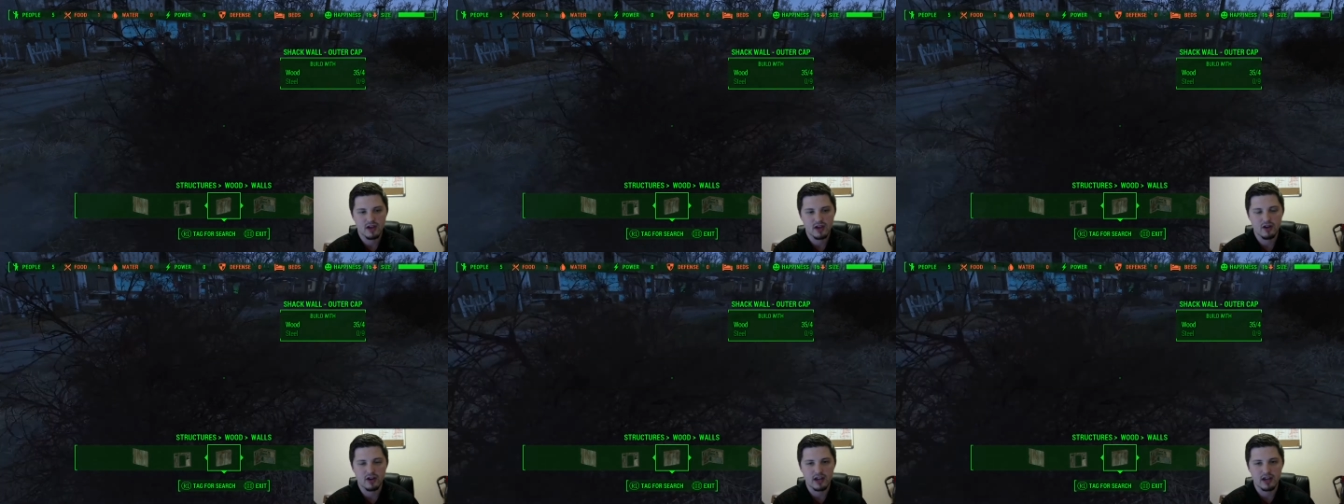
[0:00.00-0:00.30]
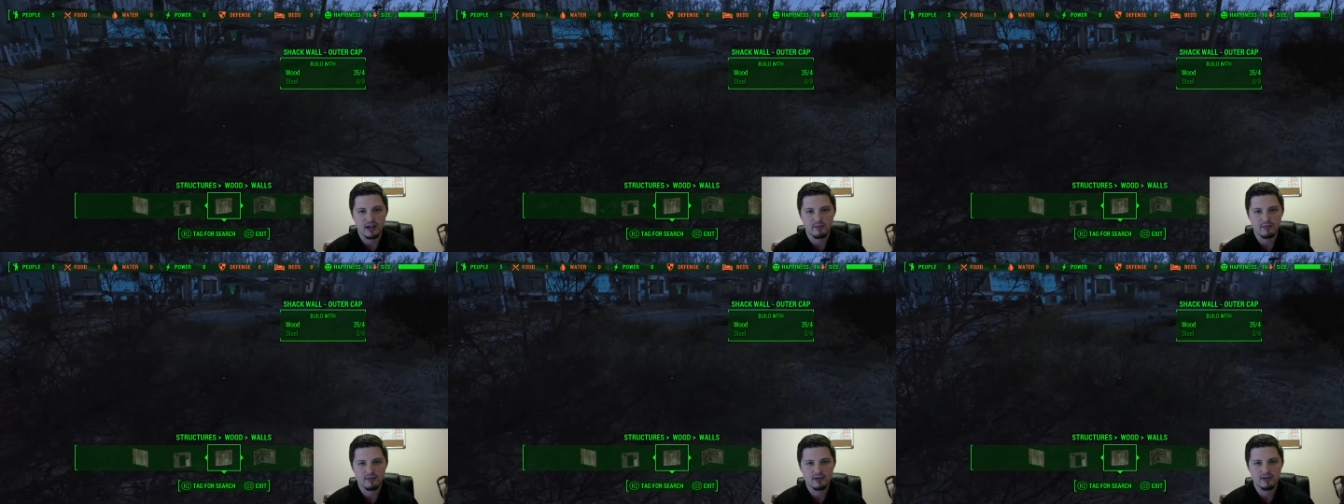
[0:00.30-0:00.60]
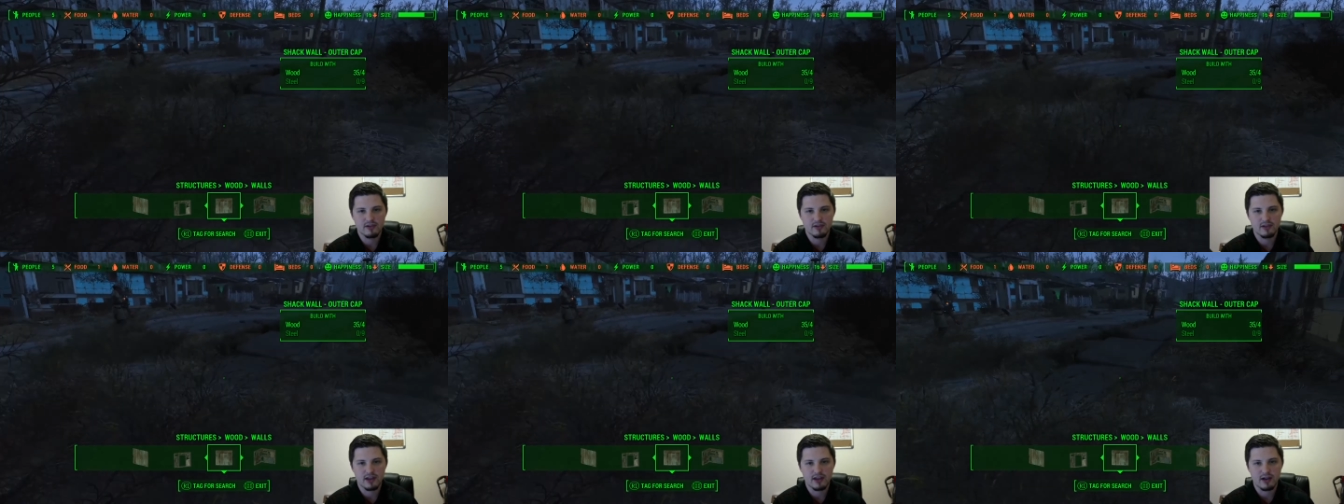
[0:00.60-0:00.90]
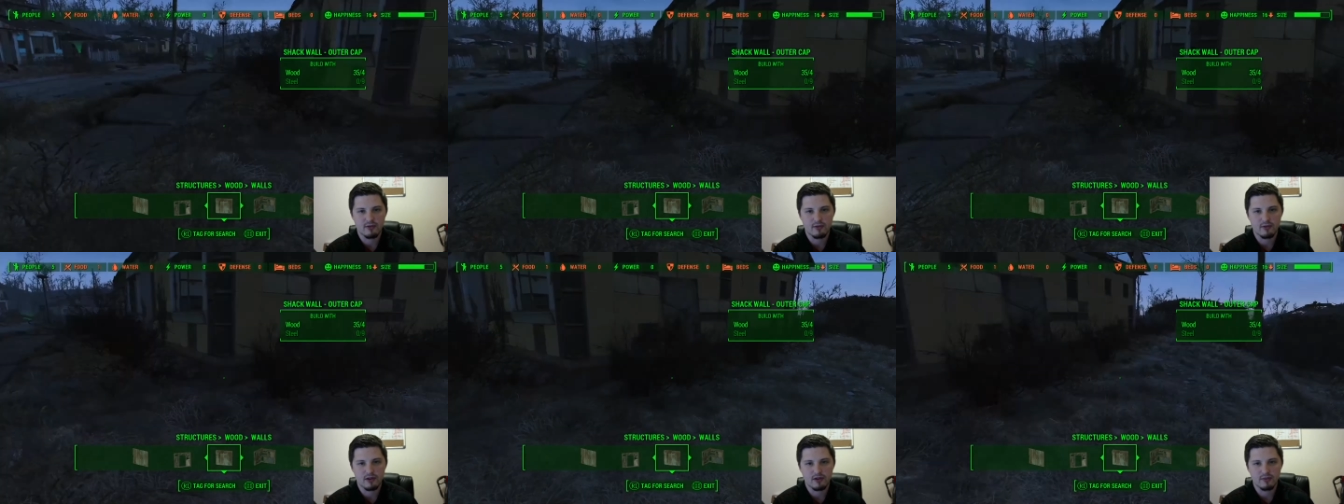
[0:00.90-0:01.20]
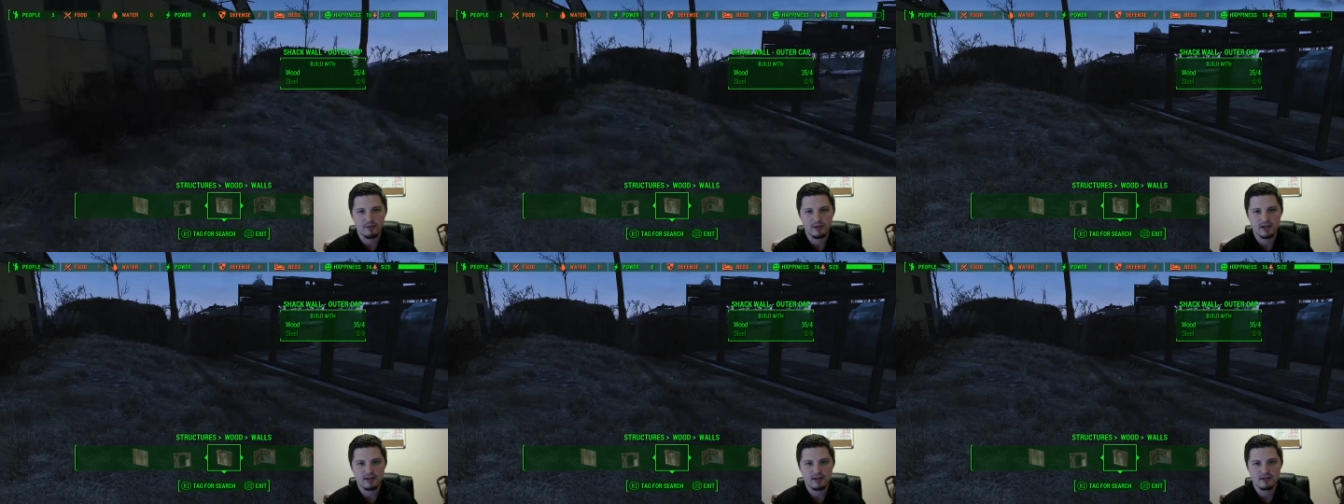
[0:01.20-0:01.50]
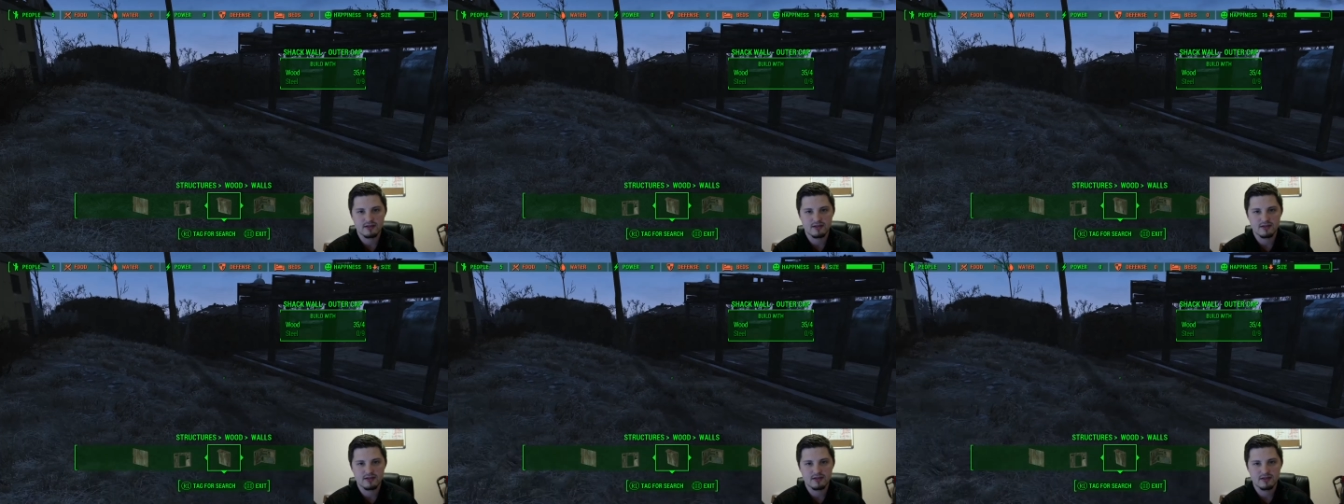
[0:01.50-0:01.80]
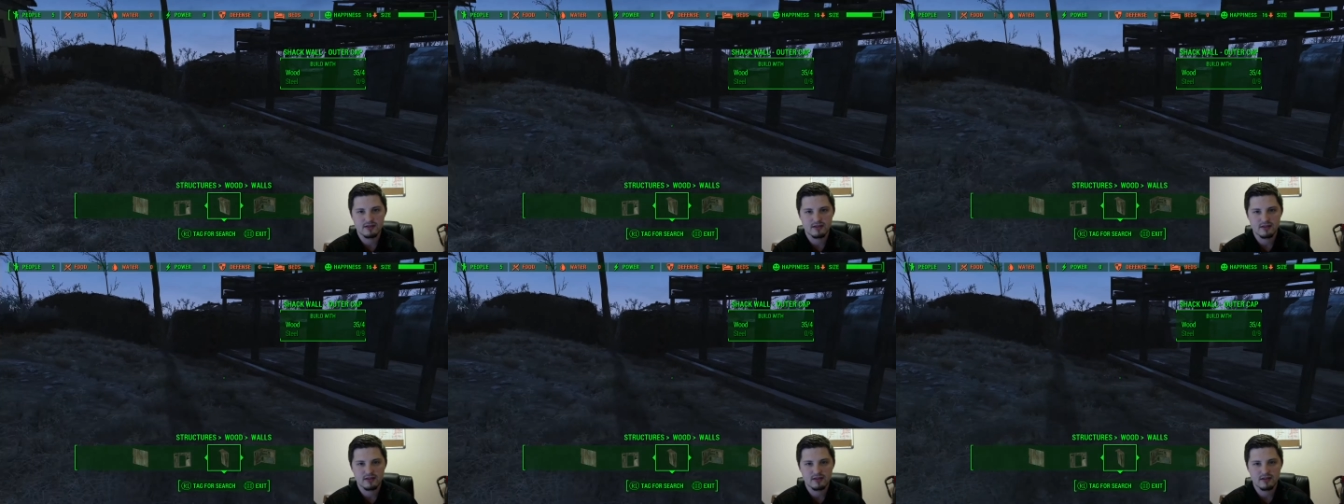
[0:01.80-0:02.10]
I can't build that wall
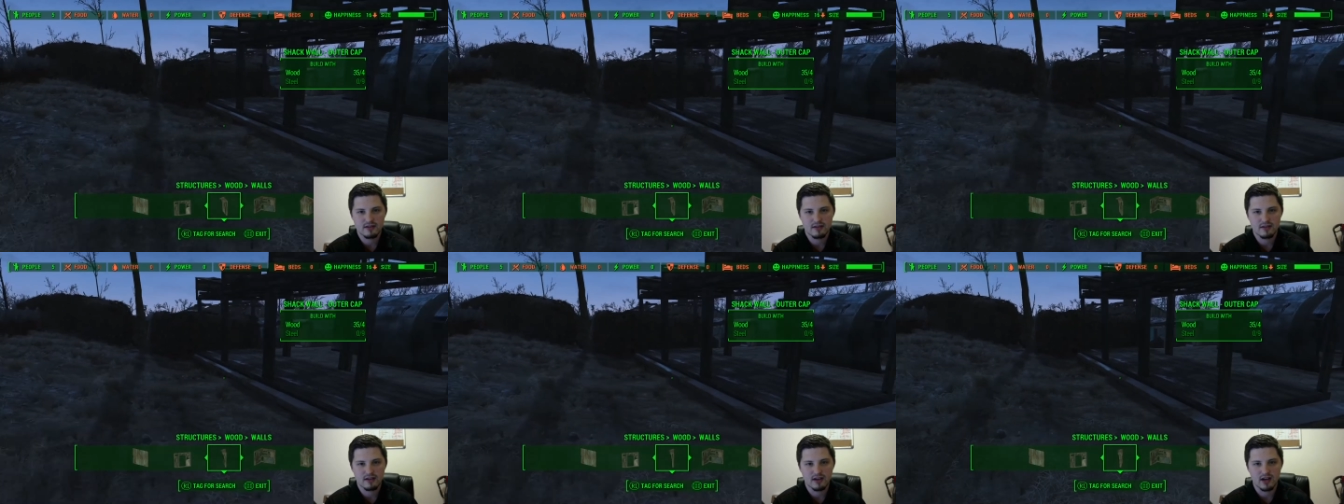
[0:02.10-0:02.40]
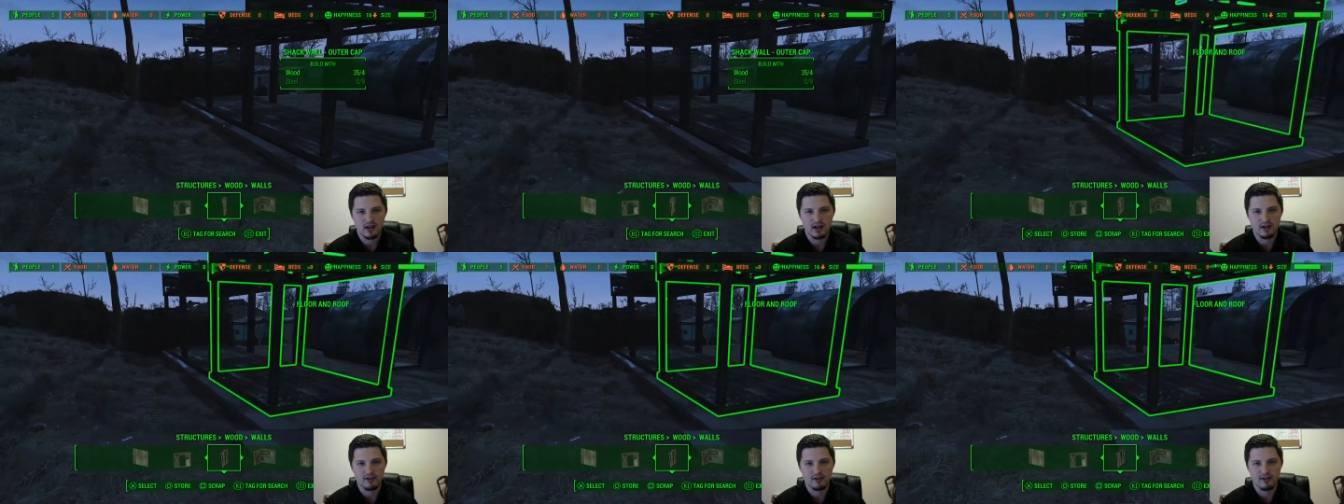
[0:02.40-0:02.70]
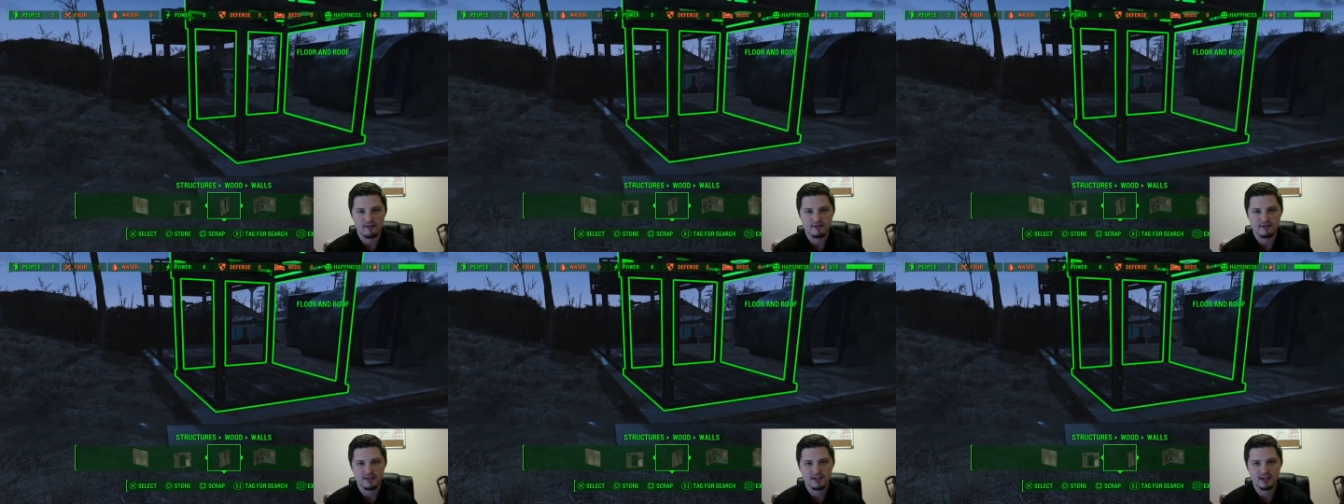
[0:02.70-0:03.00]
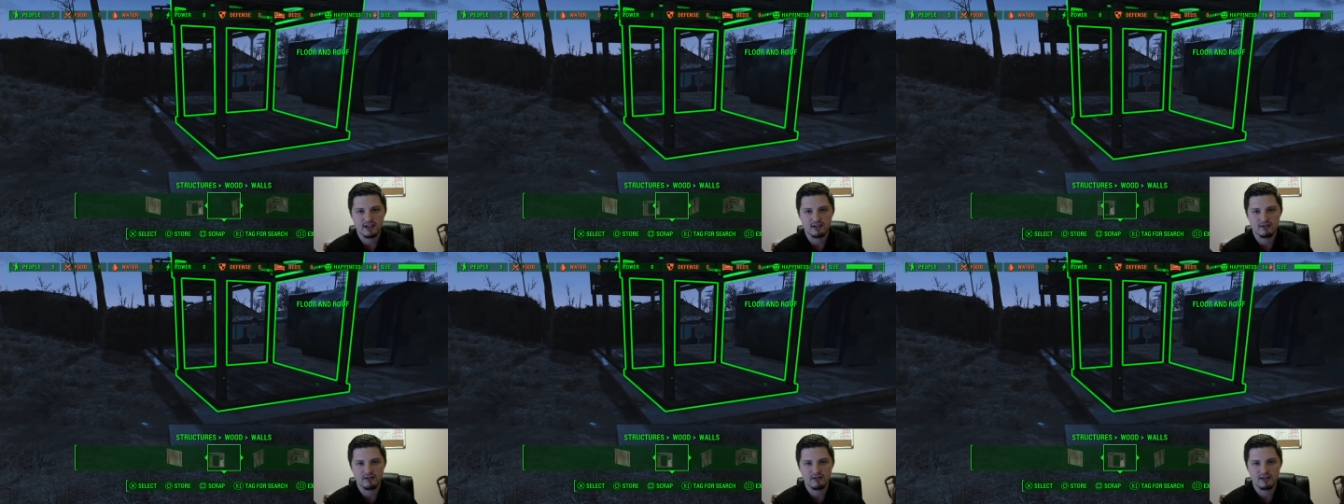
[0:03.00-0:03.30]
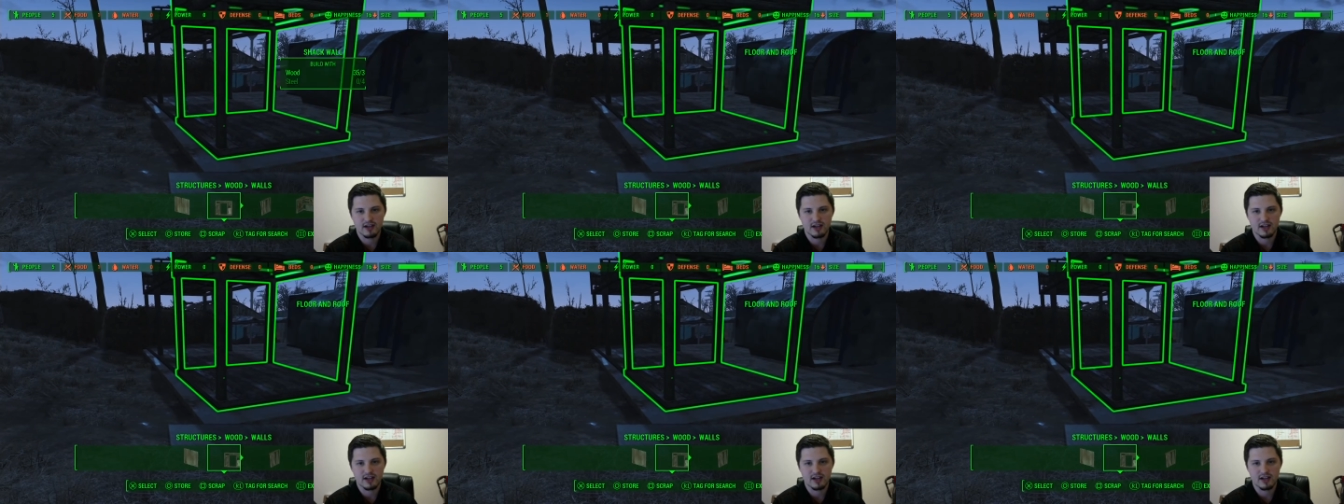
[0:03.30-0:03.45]
because I don't have steel.